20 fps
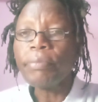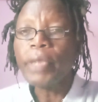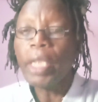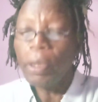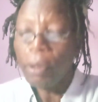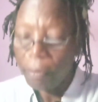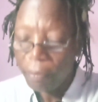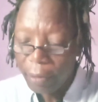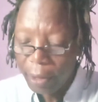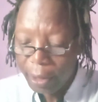
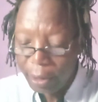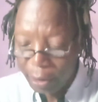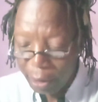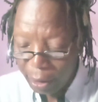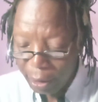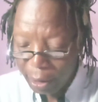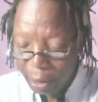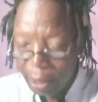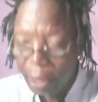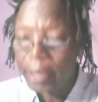of
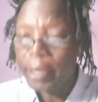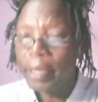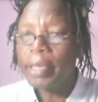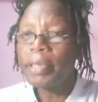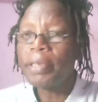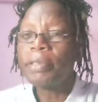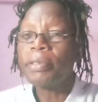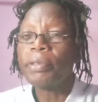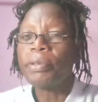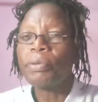attracting
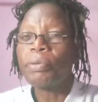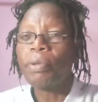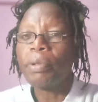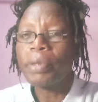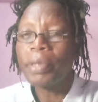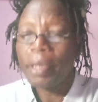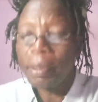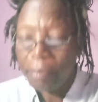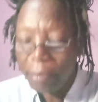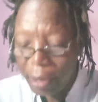attention to
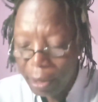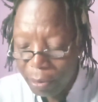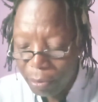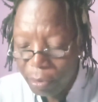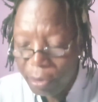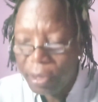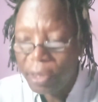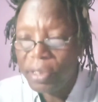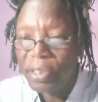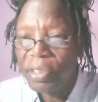something
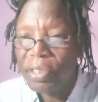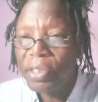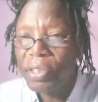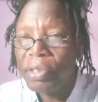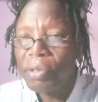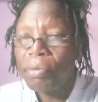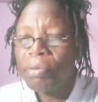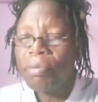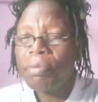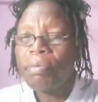which is
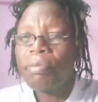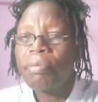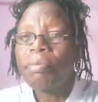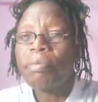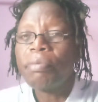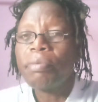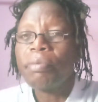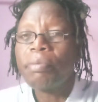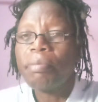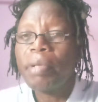new
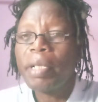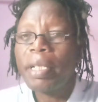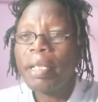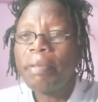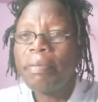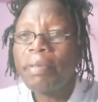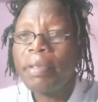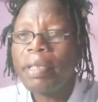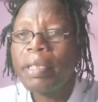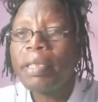by
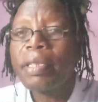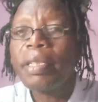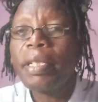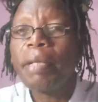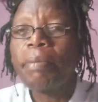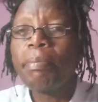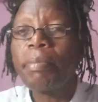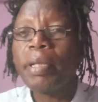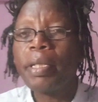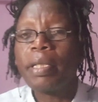giving this
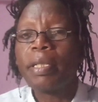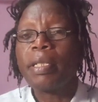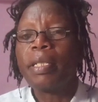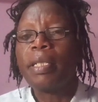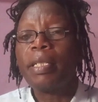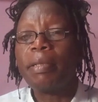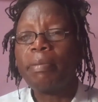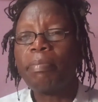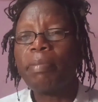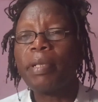name, but
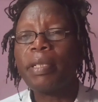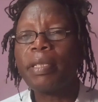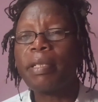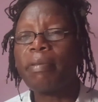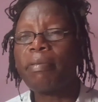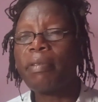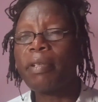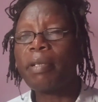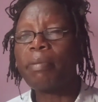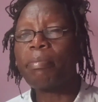it plays a
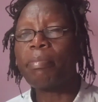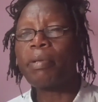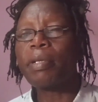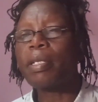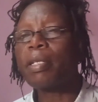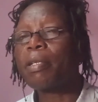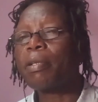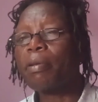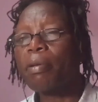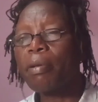very
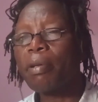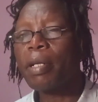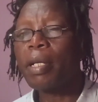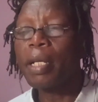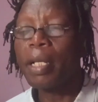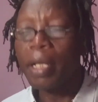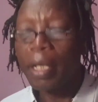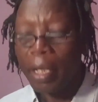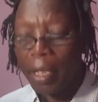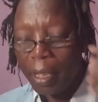important role.
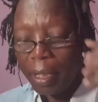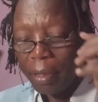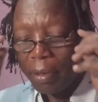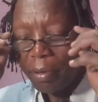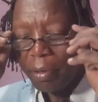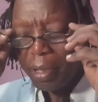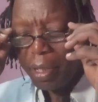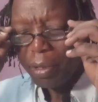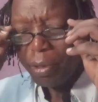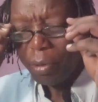And
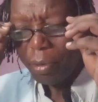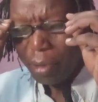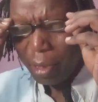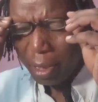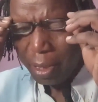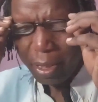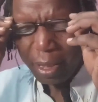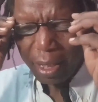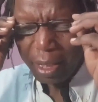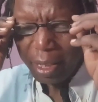you're gonna know
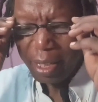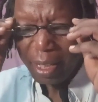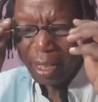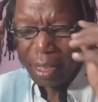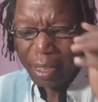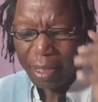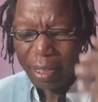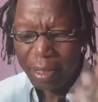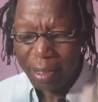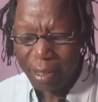
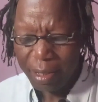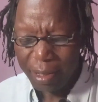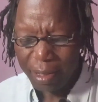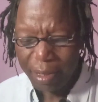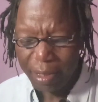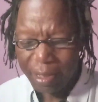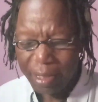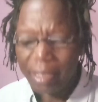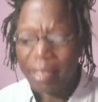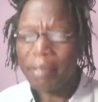exactly.
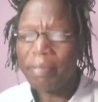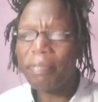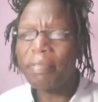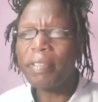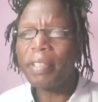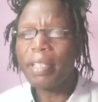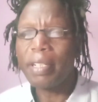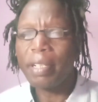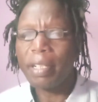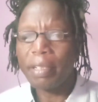It's a
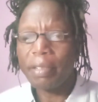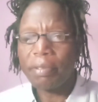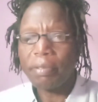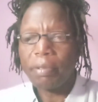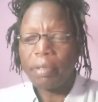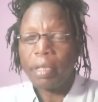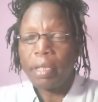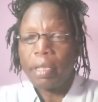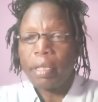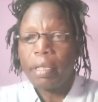field
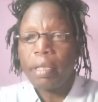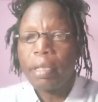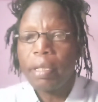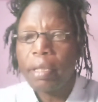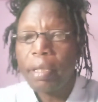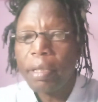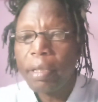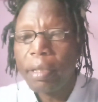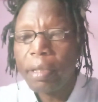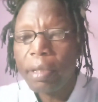actually,
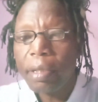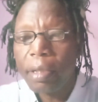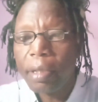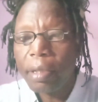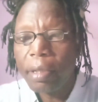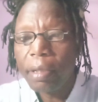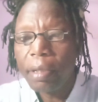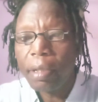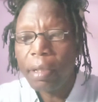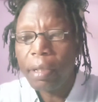
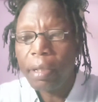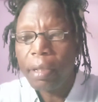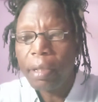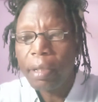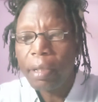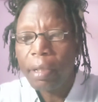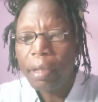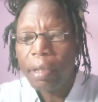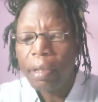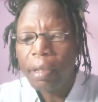and
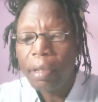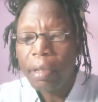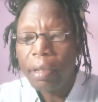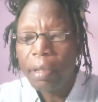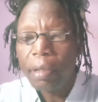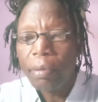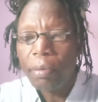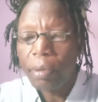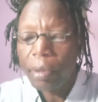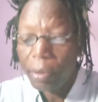
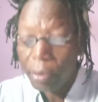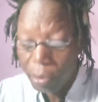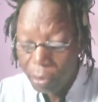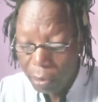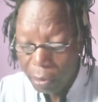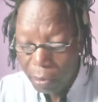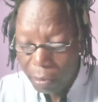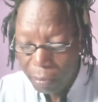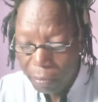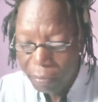when you
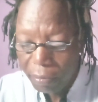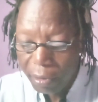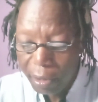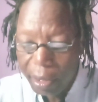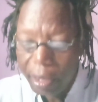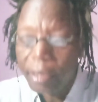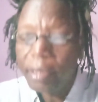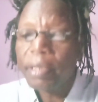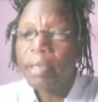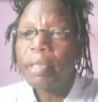talk of
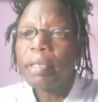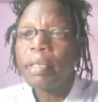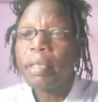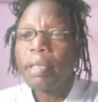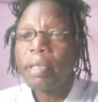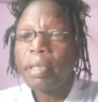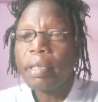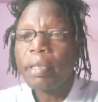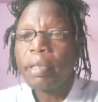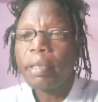fields,
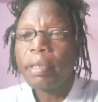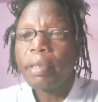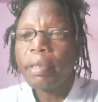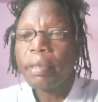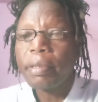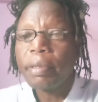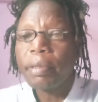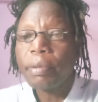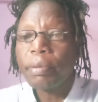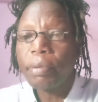
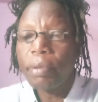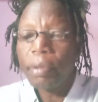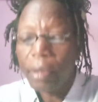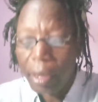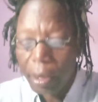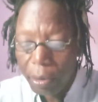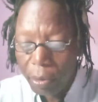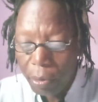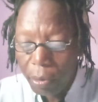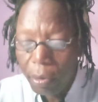we're
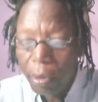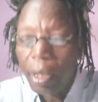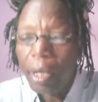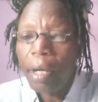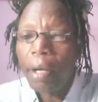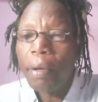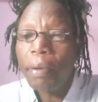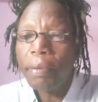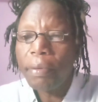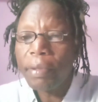gonna know
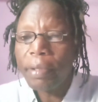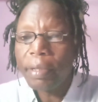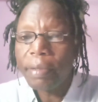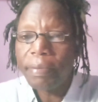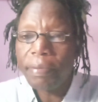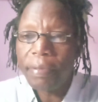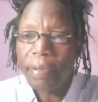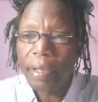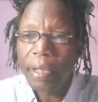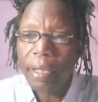how
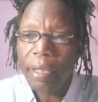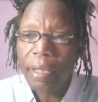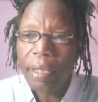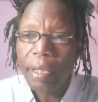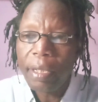this field,